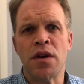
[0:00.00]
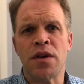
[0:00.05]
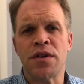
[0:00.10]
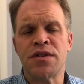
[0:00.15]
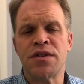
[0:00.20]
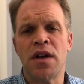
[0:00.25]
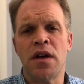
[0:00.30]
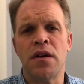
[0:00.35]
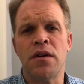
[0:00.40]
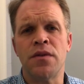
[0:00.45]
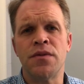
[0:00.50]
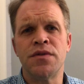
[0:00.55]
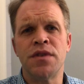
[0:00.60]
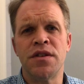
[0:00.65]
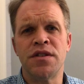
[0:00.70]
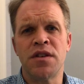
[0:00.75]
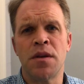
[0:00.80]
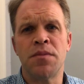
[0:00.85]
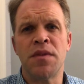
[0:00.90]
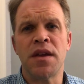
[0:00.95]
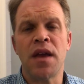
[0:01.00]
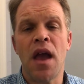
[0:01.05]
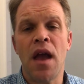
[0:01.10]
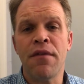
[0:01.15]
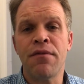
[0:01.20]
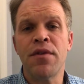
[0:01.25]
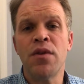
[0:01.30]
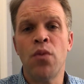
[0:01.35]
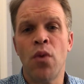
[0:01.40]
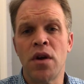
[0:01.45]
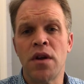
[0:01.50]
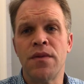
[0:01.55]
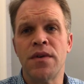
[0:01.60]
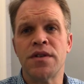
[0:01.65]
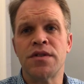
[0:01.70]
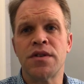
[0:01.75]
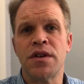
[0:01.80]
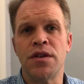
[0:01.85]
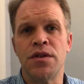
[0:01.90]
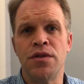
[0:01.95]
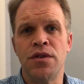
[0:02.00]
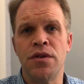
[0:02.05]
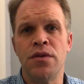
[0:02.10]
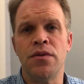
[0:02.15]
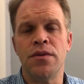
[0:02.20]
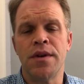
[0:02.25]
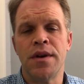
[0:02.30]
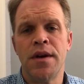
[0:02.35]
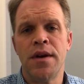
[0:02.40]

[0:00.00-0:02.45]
ourselves is something every one of us can do.